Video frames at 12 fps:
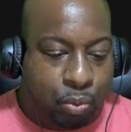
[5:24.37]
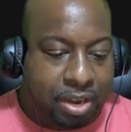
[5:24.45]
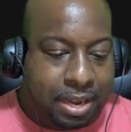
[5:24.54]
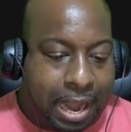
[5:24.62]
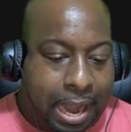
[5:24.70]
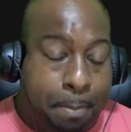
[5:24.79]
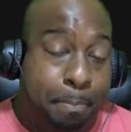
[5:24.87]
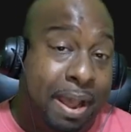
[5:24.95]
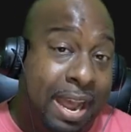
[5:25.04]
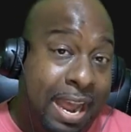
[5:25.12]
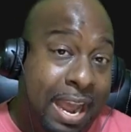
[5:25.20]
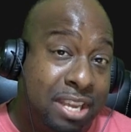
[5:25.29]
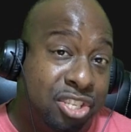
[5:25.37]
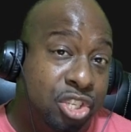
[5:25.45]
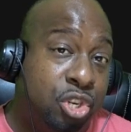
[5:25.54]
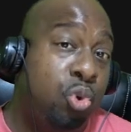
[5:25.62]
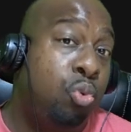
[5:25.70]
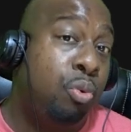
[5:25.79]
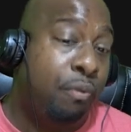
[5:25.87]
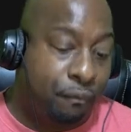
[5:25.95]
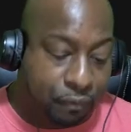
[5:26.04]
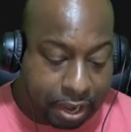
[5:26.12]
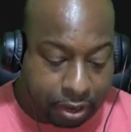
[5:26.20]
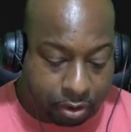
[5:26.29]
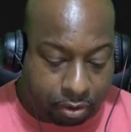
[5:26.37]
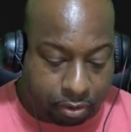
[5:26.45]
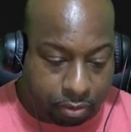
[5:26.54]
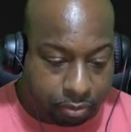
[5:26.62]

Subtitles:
rename pass to failed.